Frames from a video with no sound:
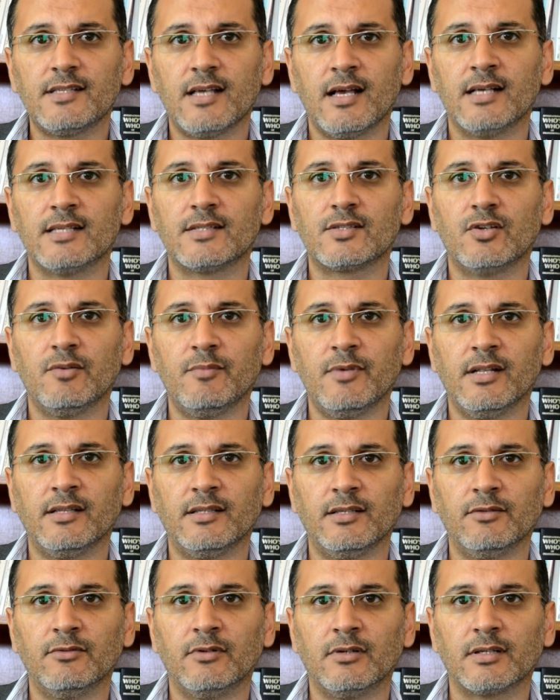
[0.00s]
as
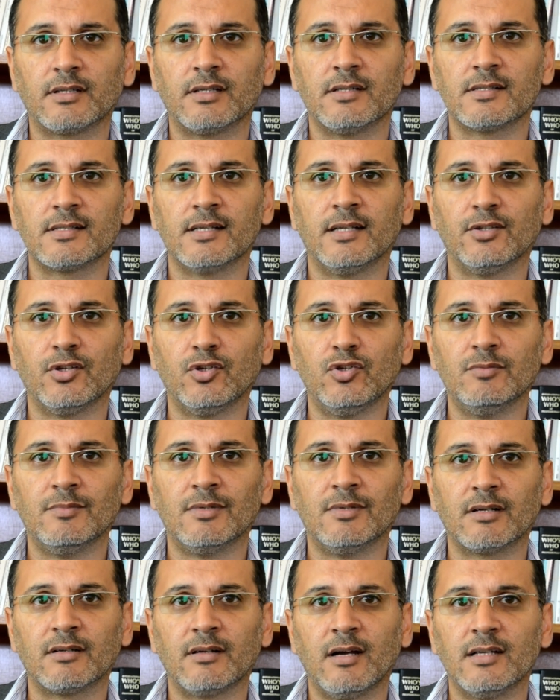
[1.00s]
community workers and the
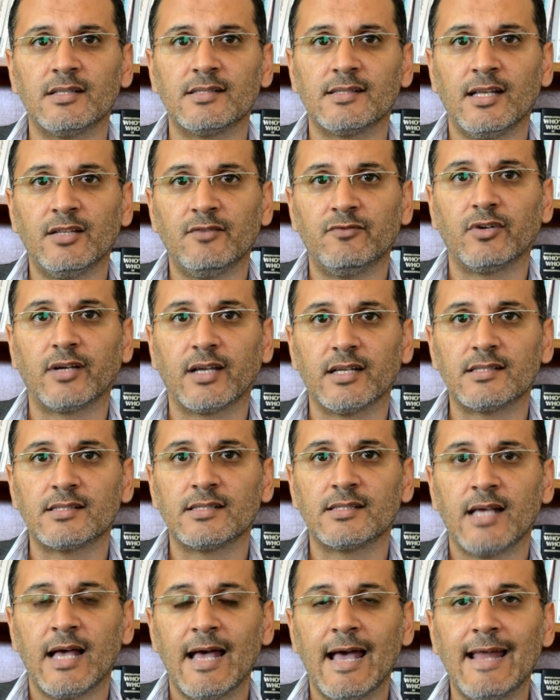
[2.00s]
human rights advocates,
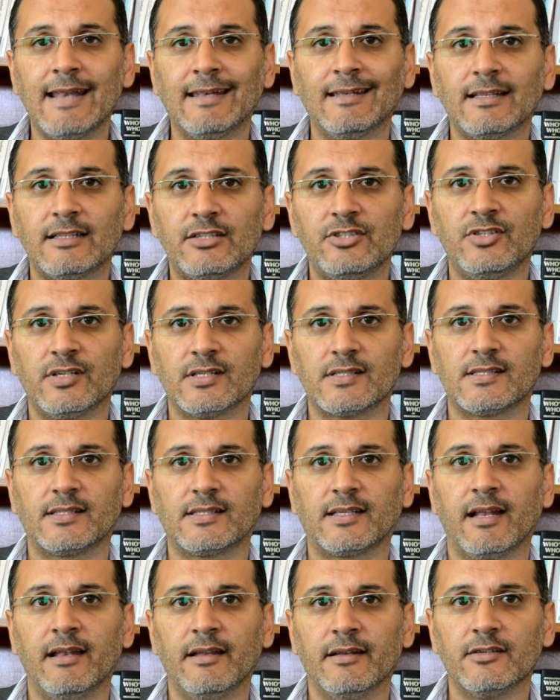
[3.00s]
not just
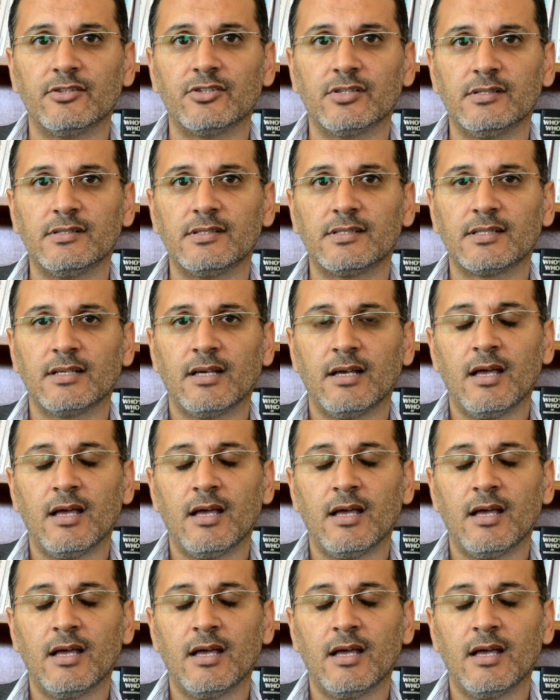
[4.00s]
clinicians.